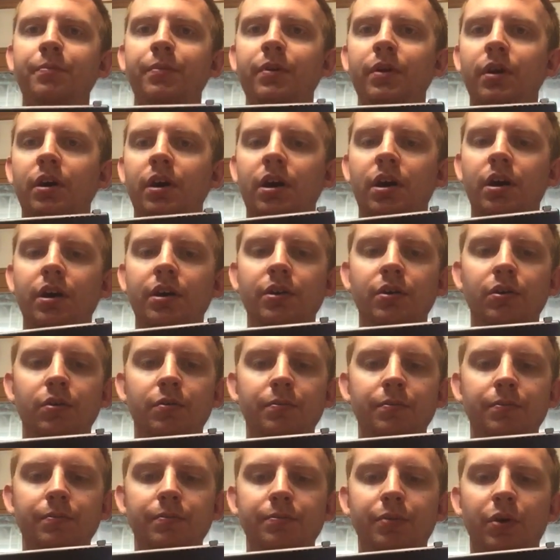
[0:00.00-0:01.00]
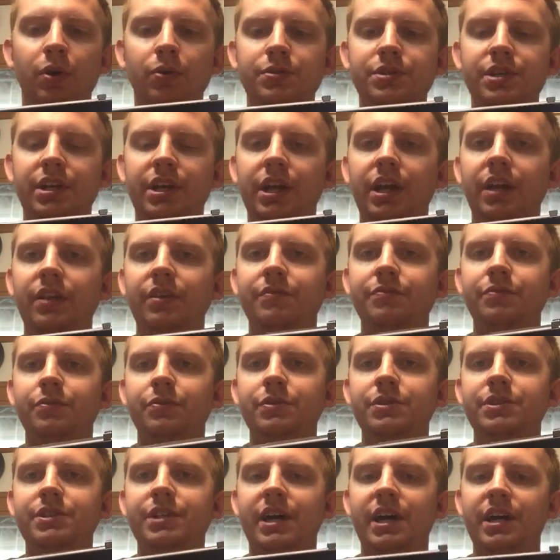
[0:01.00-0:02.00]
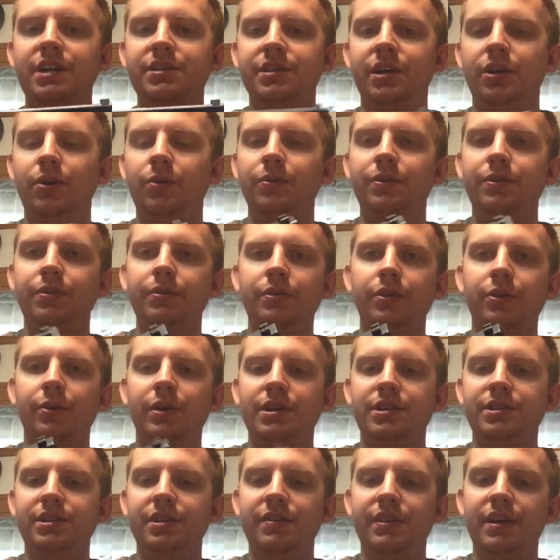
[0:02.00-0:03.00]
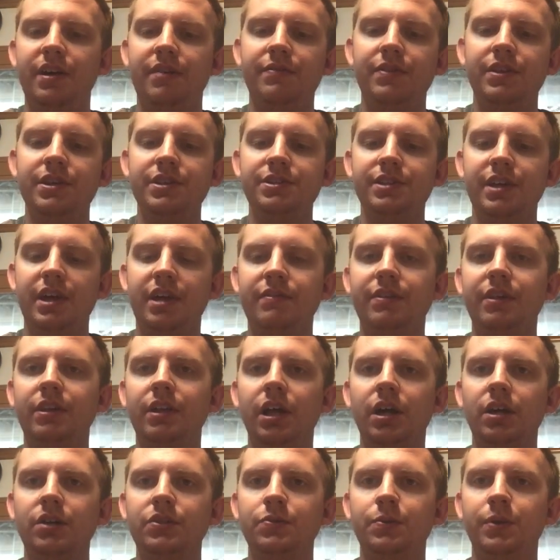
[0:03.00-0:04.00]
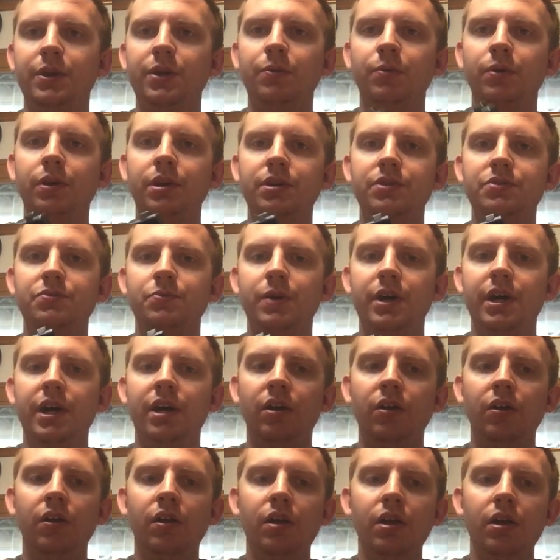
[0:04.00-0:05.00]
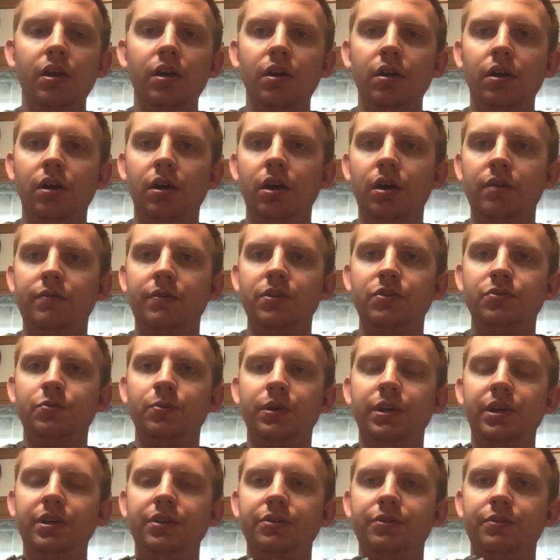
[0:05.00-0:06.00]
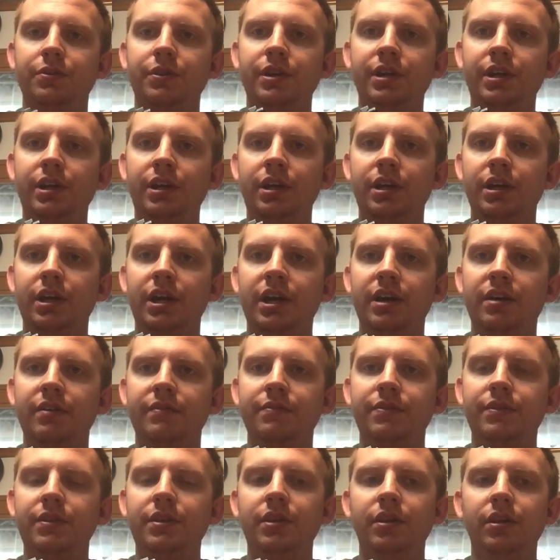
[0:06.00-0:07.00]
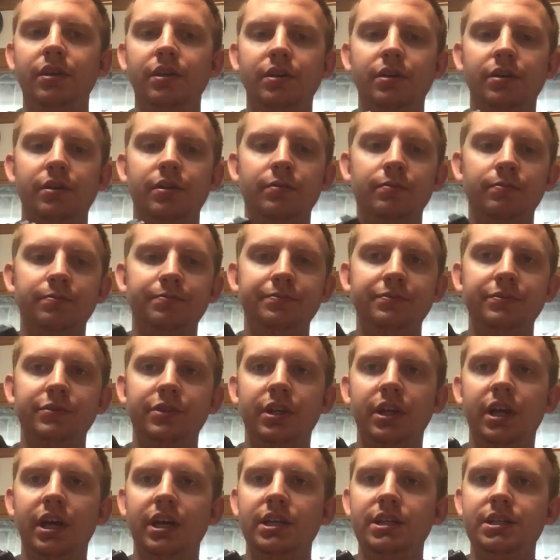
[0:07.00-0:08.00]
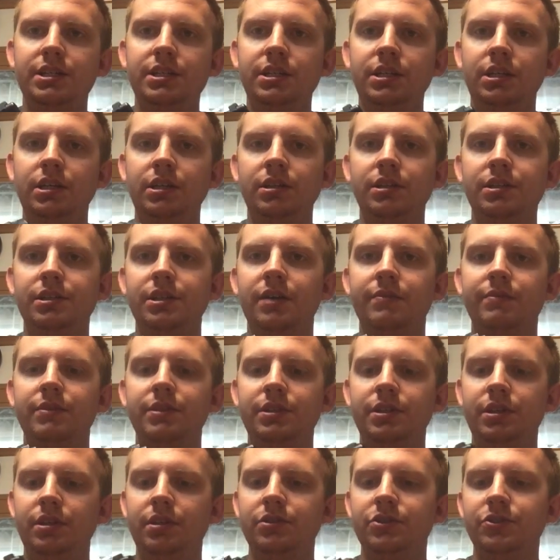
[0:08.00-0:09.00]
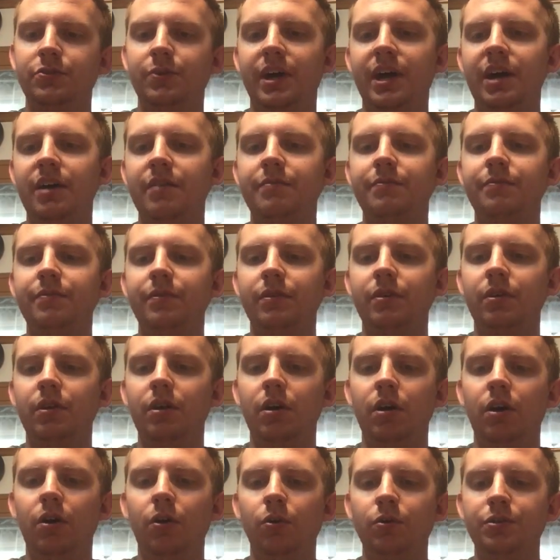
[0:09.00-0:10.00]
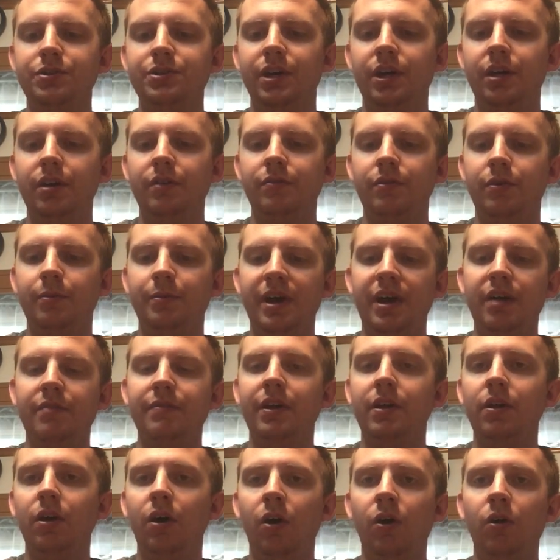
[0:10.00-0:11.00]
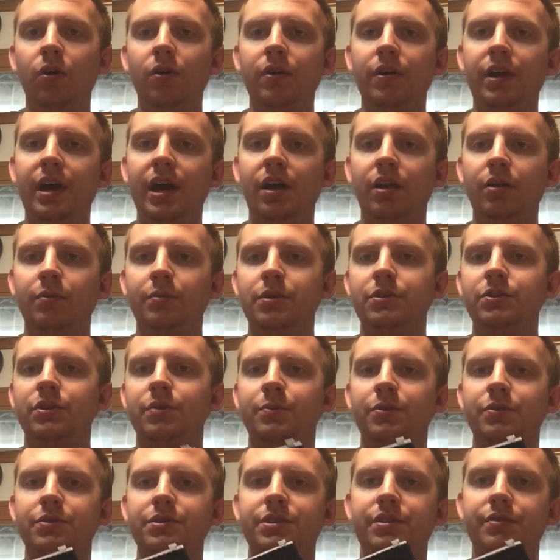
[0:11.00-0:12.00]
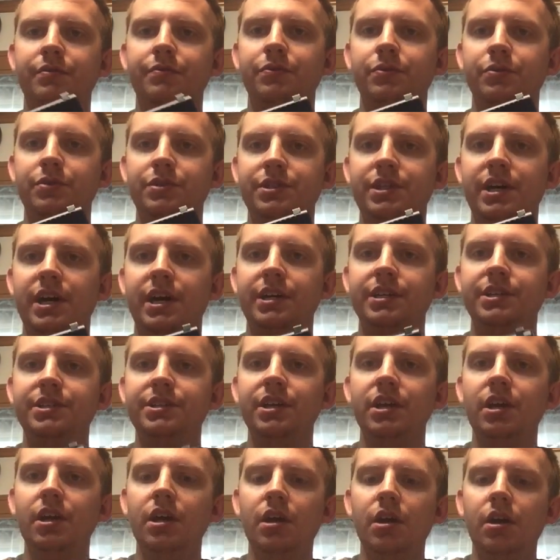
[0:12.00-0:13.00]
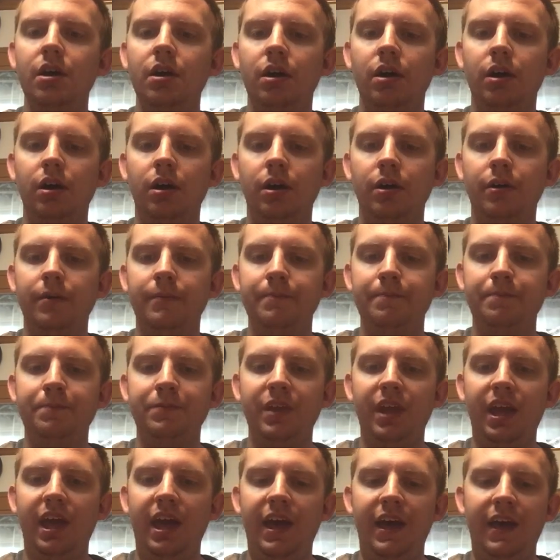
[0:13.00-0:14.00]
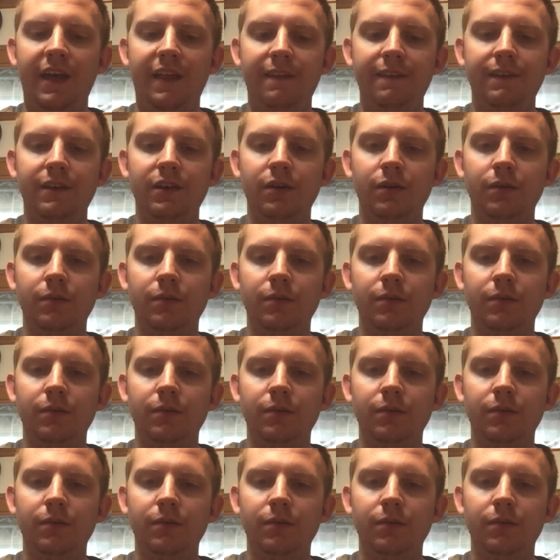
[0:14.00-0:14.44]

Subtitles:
prone to getting the full size. I own, I said that I have this. I have the Glock 21 as well. I have the 23. I have the 19, the 17. So I have a whole ton of them. I have like all calibers almost in full size, and